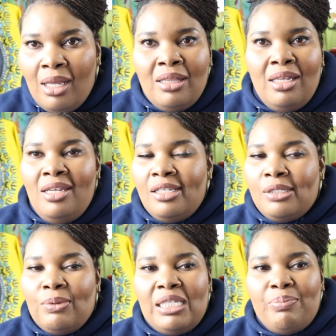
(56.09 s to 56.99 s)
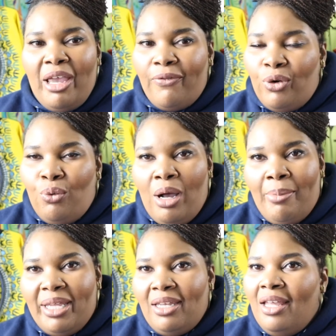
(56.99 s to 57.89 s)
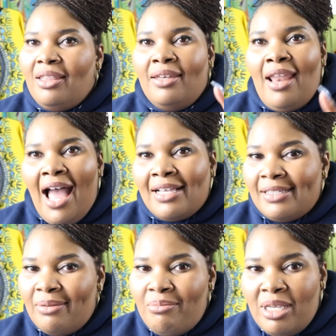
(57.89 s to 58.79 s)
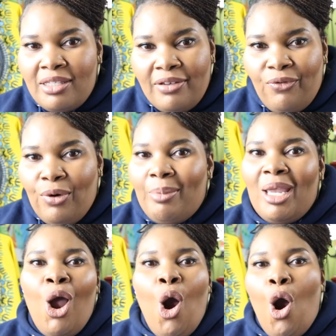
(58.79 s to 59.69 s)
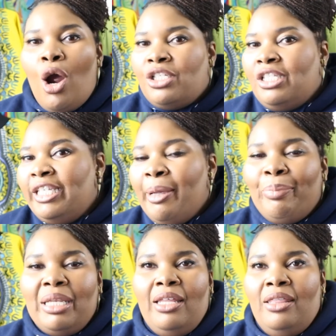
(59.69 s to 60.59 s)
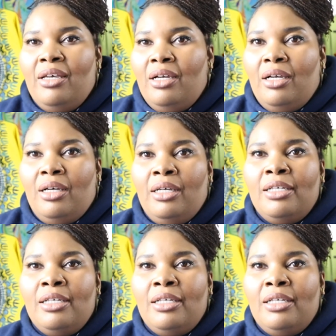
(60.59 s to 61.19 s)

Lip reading: the disrespectful woman, the non-submissive woman, or simply the